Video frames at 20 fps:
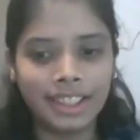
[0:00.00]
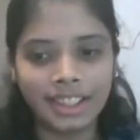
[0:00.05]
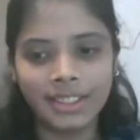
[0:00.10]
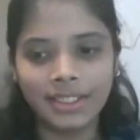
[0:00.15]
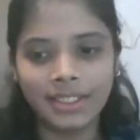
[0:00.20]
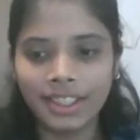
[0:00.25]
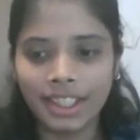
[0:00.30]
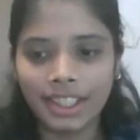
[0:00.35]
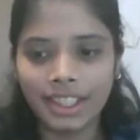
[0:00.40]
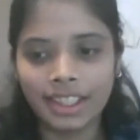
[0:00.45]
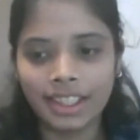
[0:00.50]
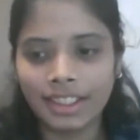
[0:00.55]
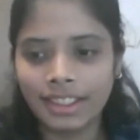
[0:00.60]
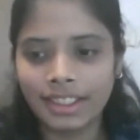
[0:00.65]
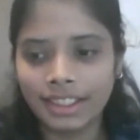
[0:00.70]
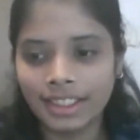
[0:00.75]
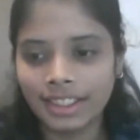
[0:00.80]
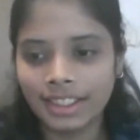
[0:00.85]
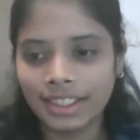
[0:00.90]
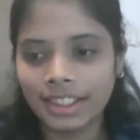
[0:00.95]
we
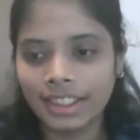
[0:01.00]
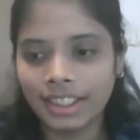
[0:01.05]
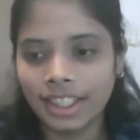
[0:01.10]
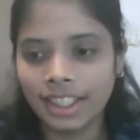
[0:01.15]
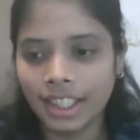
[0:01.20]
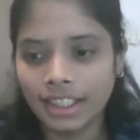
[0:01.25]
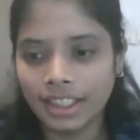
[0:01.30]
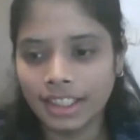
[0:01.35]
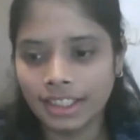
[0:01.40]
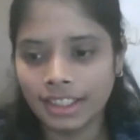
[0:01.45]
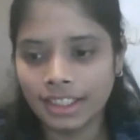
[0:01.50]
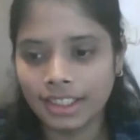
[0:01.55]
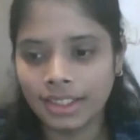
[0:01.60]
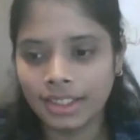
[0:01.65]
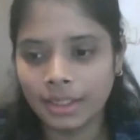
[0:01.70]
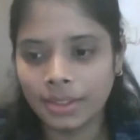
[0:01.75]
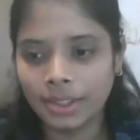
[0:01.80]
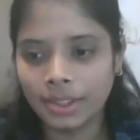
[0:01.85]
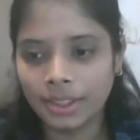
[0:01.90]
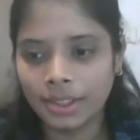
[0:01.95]
can. I just
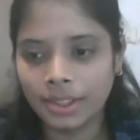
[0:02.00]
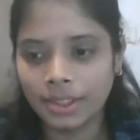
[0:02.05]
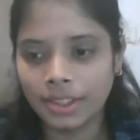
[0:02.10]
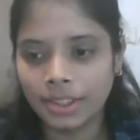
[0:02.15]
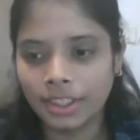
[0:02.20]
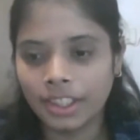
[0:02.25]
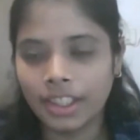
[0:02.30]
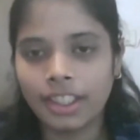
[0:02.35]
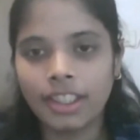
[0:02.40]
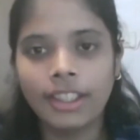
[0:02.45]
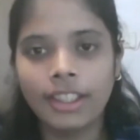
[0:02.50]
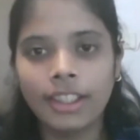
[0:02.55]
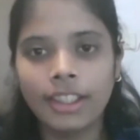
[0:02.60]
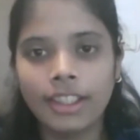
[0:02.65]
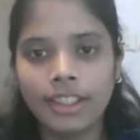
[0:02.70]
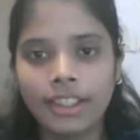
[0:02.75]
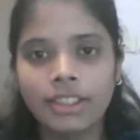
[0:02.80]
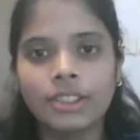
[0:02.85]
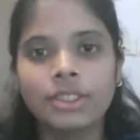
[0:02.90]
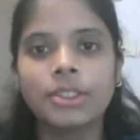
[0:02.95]
stop the recording.
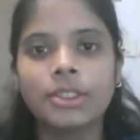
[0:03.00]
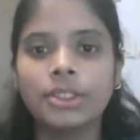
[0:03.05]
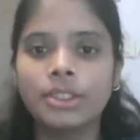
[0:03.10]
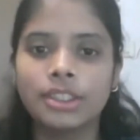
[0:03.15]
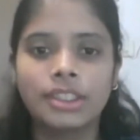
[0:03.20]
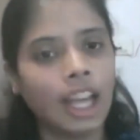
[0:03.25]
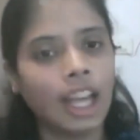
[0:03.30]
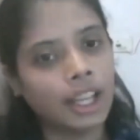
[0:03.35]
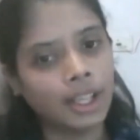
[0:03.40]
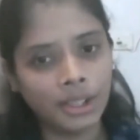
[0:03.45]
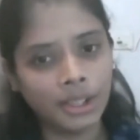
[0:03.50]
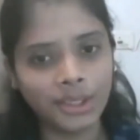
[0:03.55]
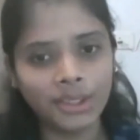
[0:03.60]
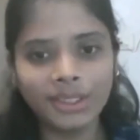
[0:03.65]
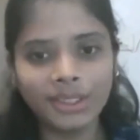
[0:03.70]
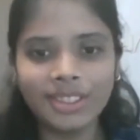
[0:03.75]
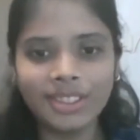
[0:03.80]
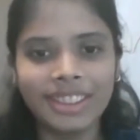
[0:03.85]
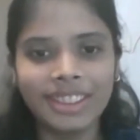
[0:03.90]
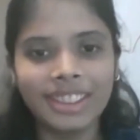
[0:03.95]
So thank
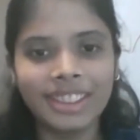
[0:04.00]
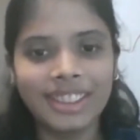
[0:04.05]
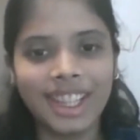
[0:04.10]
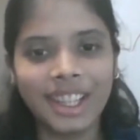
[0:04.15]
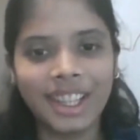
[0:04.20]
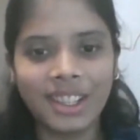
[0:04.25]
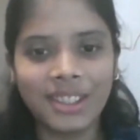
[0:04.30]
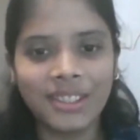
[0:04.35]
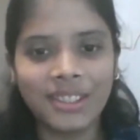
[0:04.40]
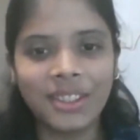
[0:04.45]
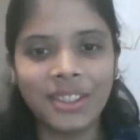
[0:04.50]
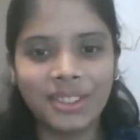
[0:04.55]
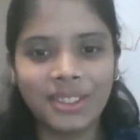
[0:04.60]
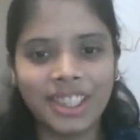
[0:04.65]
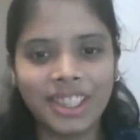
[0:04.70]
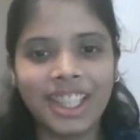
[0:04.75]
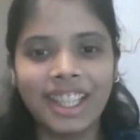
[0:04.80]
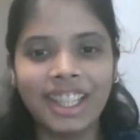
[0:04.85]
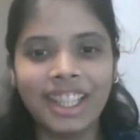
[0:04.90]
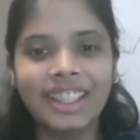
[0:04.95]
you for
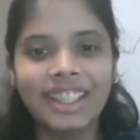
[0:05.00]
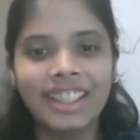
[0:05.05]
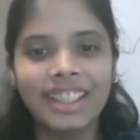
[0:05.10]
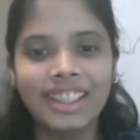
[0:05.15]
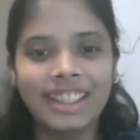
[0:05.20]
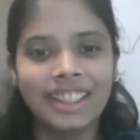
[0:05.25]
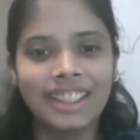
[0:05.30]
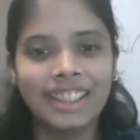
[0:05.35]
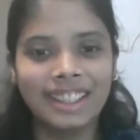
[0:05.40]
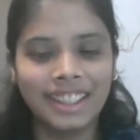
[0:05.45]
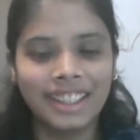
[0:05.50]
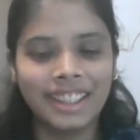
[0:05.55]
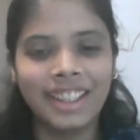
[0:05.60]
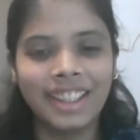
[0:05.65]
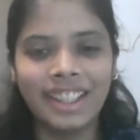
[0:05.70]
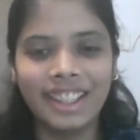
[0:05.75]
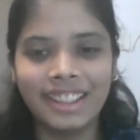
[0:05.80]
being there. Yeah.